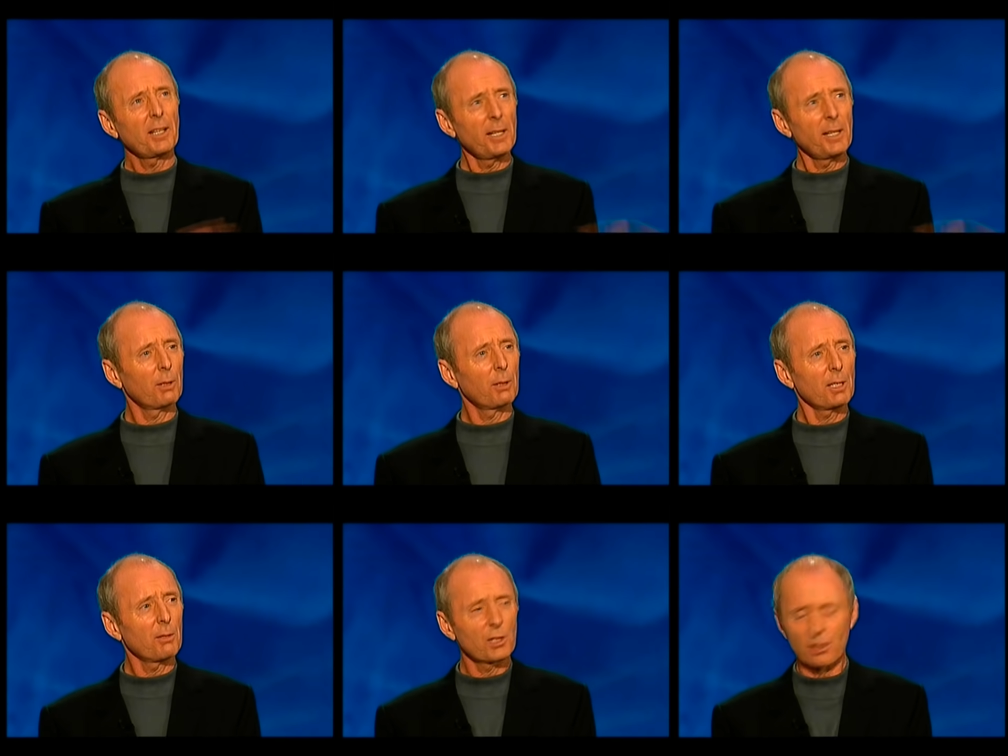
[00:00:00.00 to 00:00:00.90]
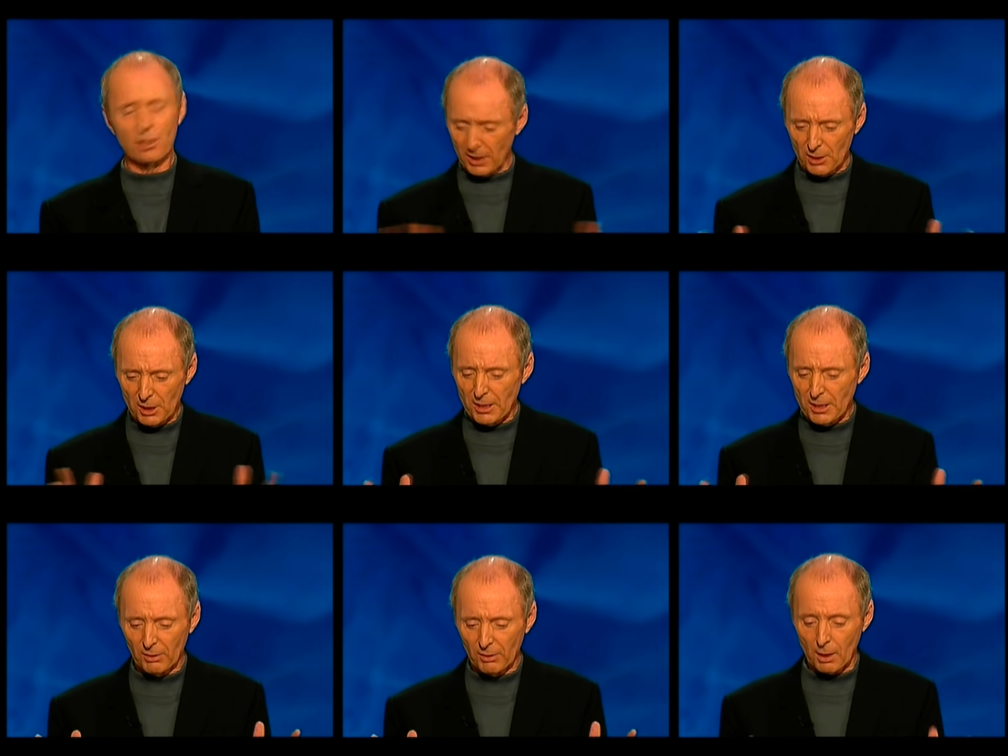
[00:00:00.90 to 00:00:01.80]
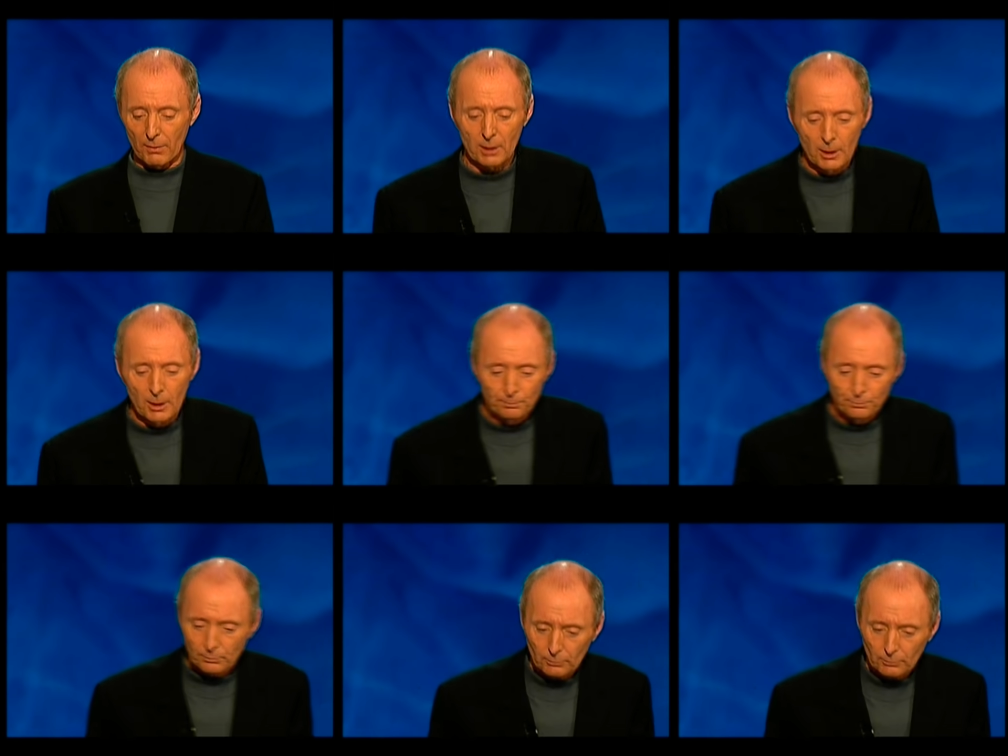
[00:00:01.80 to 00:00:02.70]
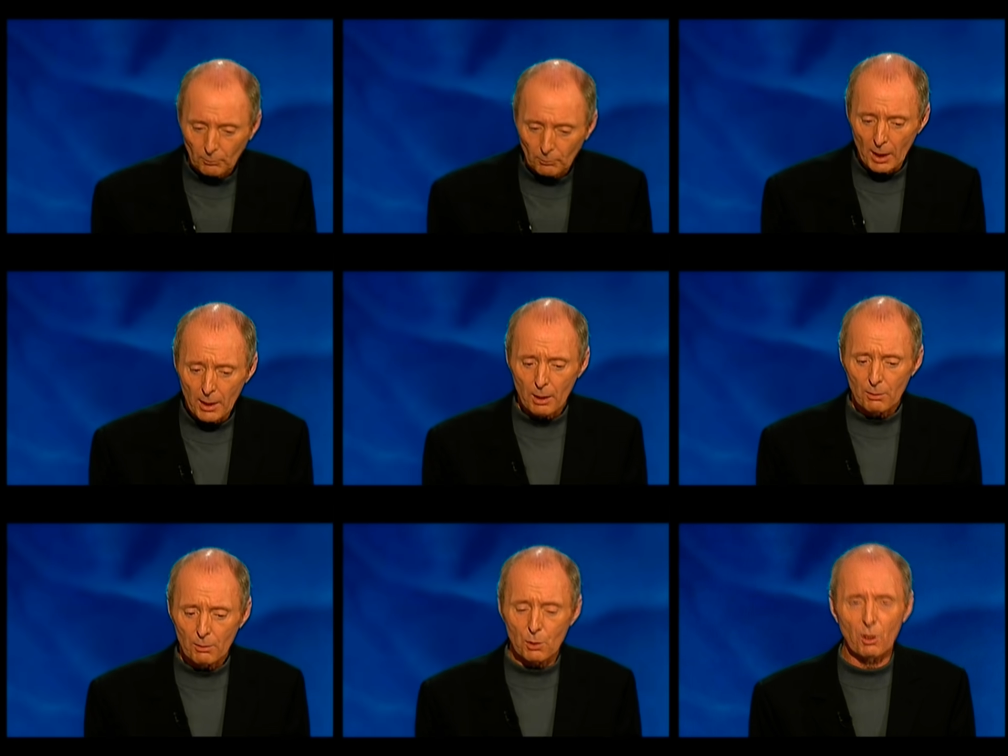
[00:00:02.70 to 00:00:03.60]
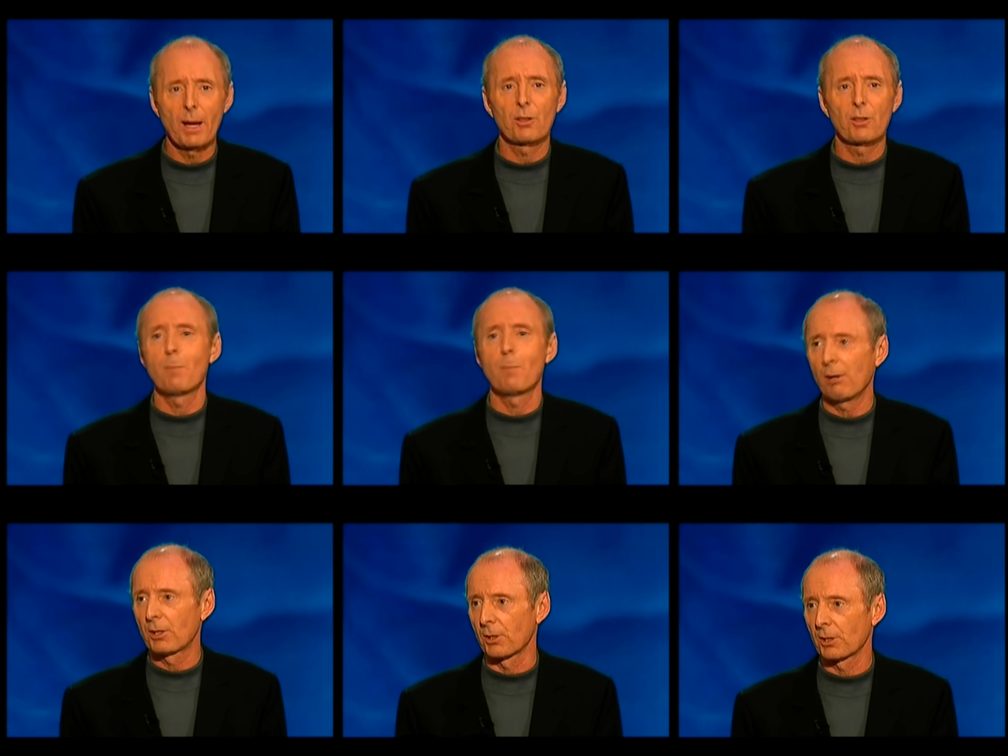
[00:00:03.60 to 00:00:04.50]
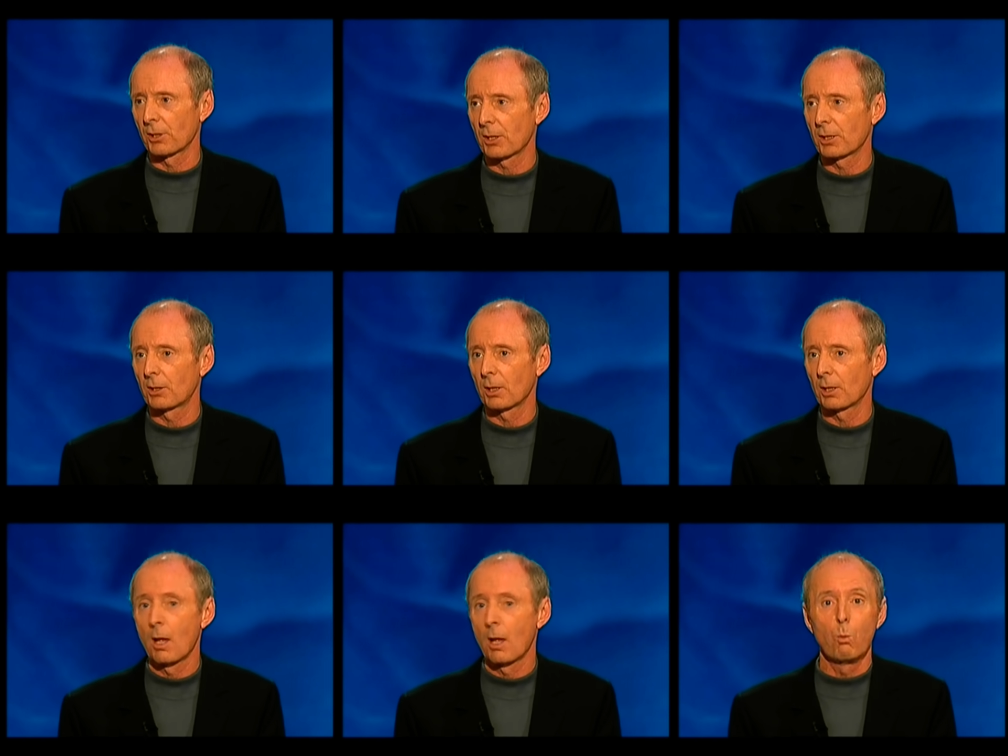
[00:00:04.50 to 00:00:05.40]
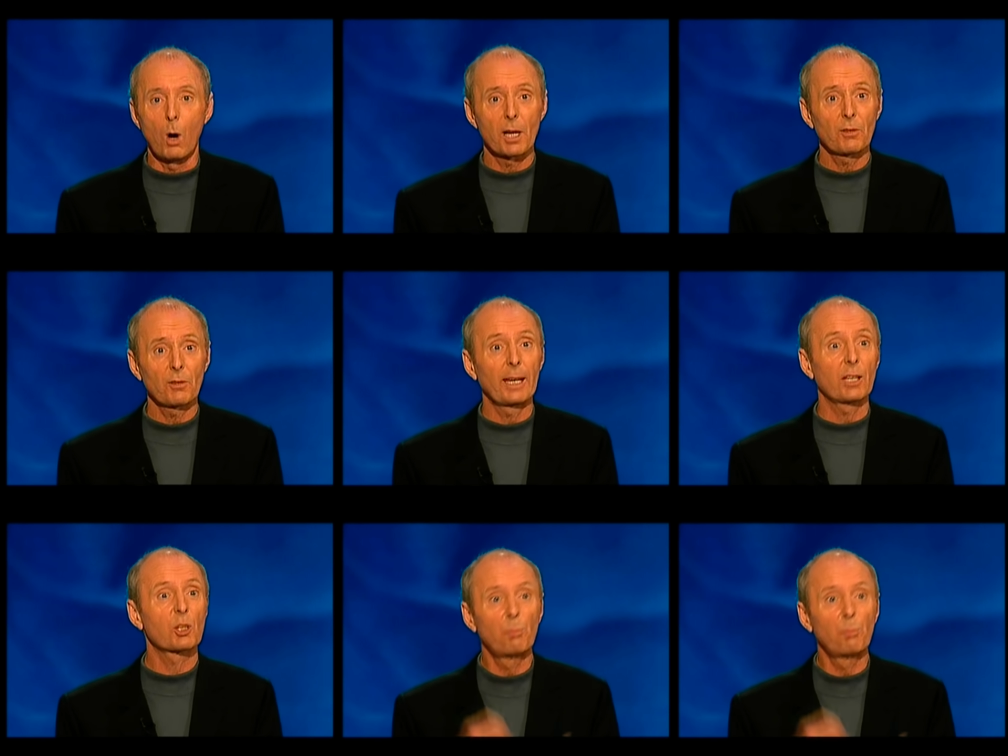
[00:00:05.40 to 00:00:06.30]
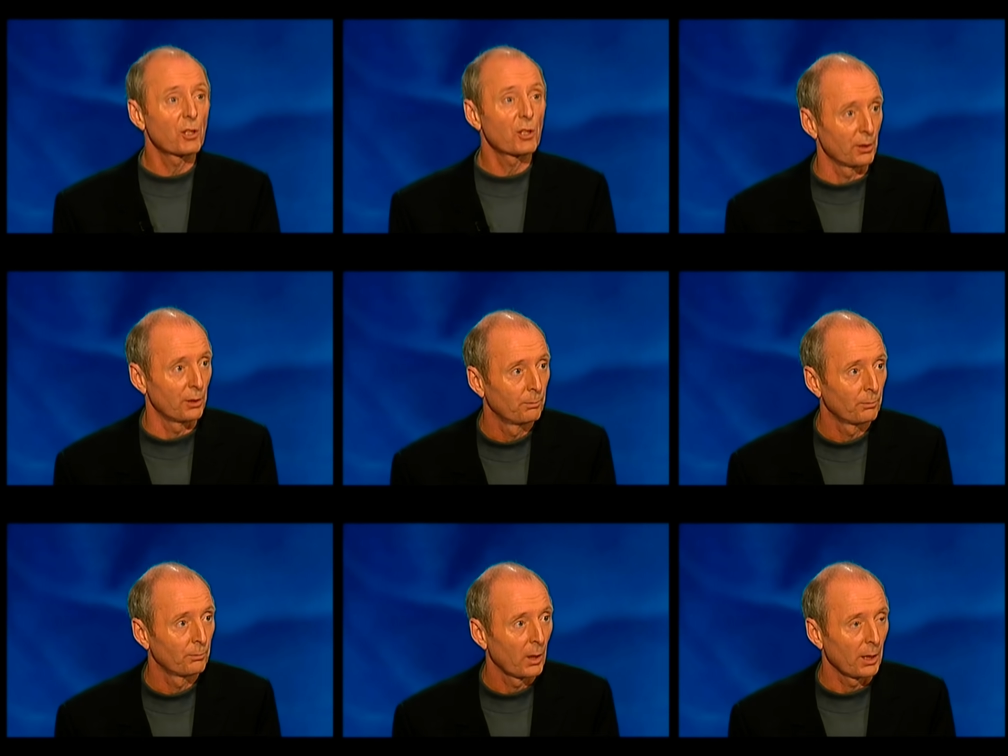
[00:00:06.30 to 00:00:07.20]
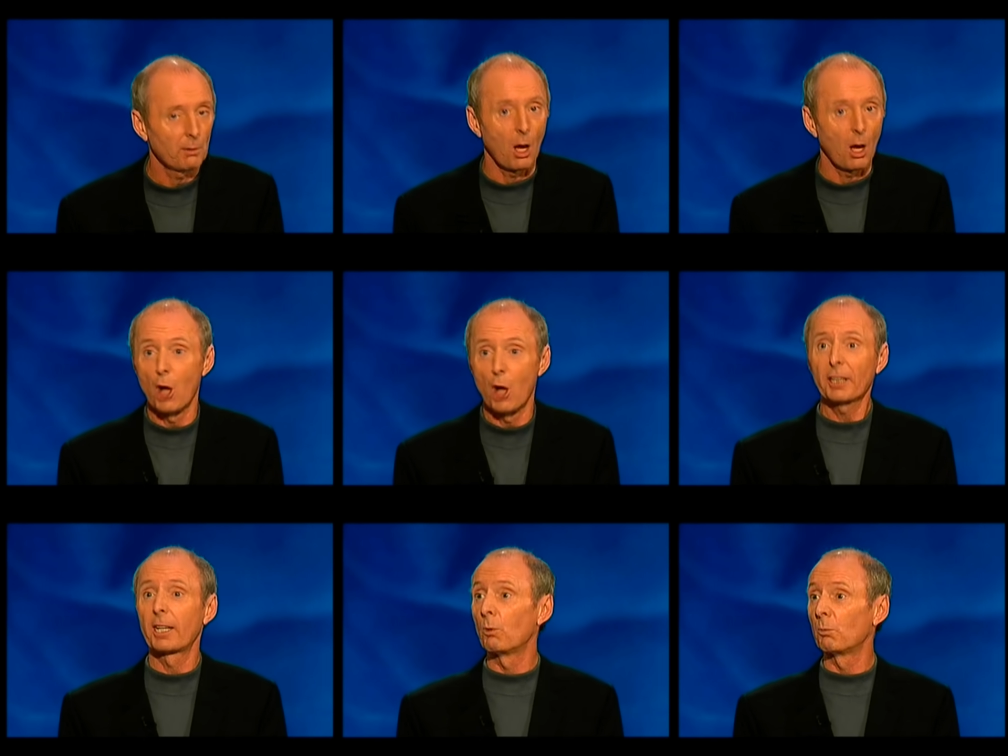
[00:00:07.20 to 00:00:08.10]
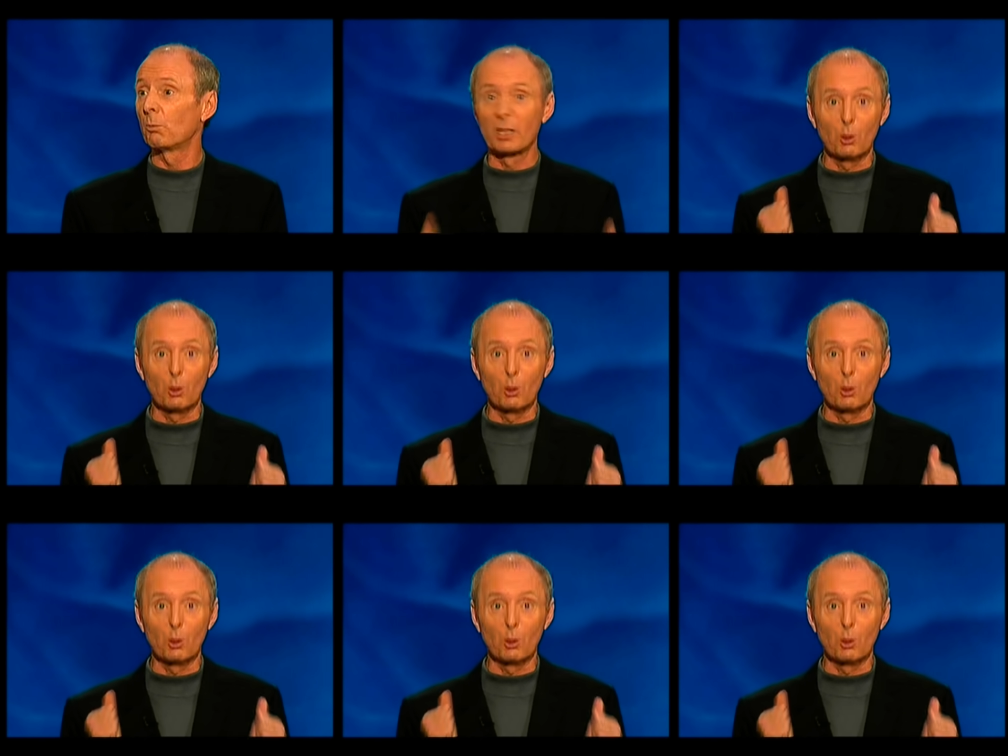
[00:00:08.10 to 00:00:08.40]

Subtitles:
don't know, just things that you never think of. I was talking about the Samaritans, and I said, why don't they get sponsored? You know, Nike would be